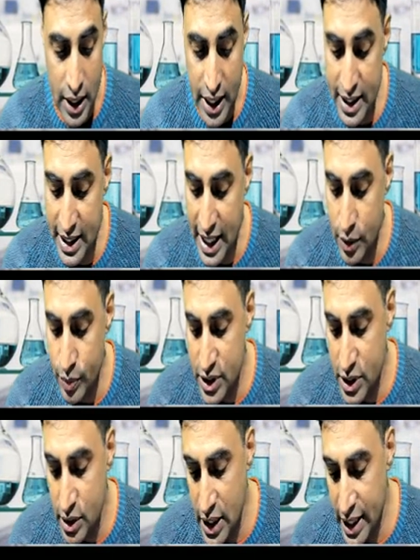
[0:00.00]
in that we
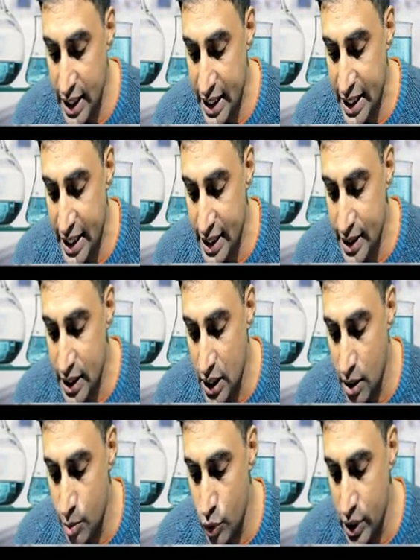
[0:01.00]
generally heat
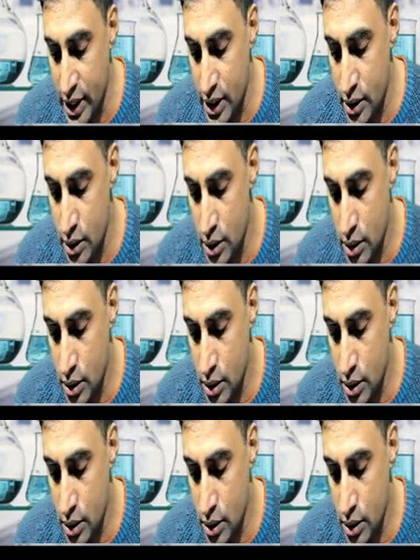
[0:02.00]
ammonia